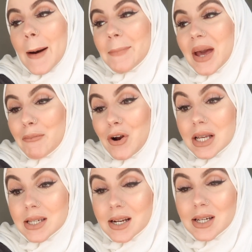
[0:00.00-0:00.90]
But yeah, I'm really
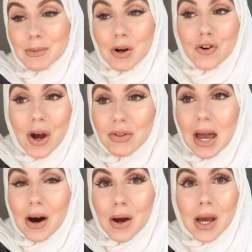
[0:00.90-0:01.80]
excited. So I'm going to drive
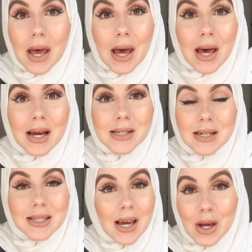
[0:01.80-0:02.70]
down and,
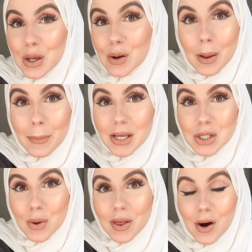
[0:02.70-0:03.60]
and take a cute little
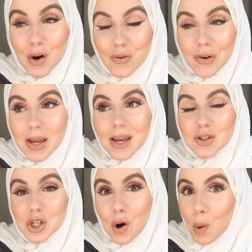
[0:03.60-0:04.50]
picture with her, hopefully, if
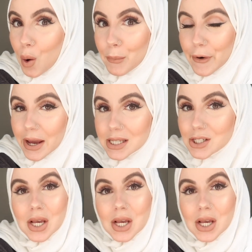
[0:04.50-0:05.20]
she cooperates.